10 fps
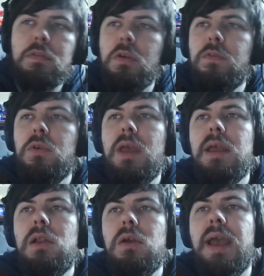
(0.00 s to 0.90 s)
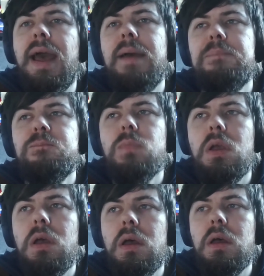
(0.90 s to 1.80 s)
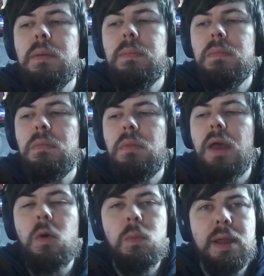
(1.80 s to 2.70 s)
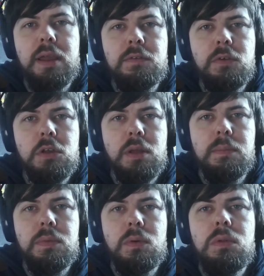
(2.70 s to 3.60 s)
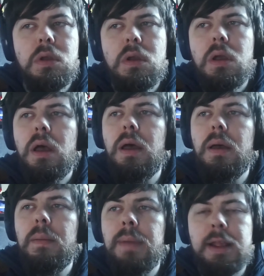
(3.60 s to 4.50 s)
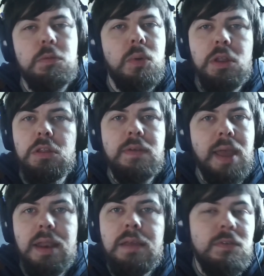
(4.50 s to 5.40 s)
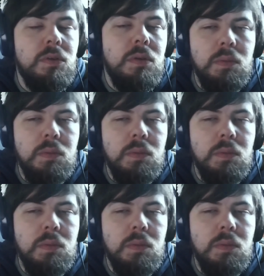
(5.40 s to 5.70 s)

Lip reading: So if we take a look at Hellblade, for example, and spoilers again, if